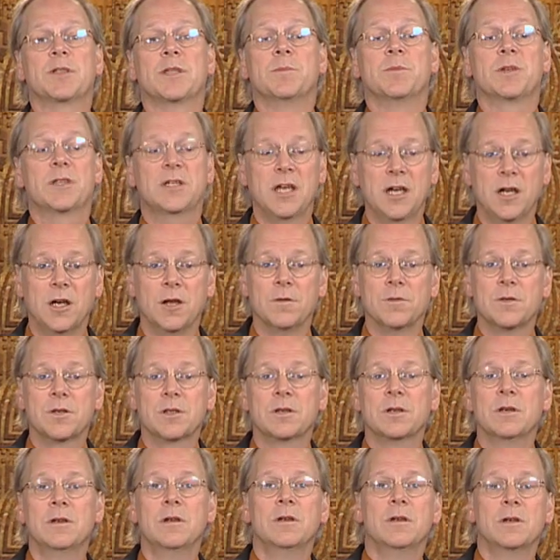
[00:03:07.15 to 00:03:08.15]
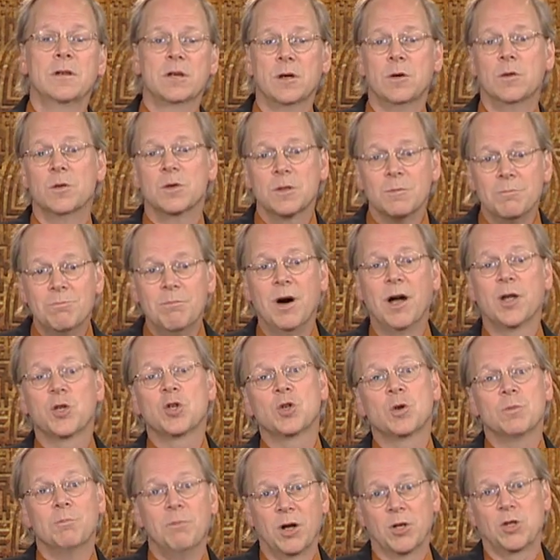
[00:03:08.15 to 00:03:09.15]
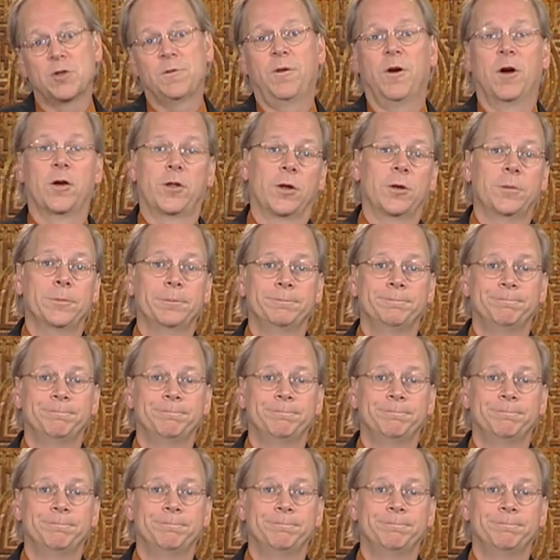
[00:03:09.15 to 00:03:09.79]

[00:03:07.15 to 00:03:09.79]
themselves goes much, much farther.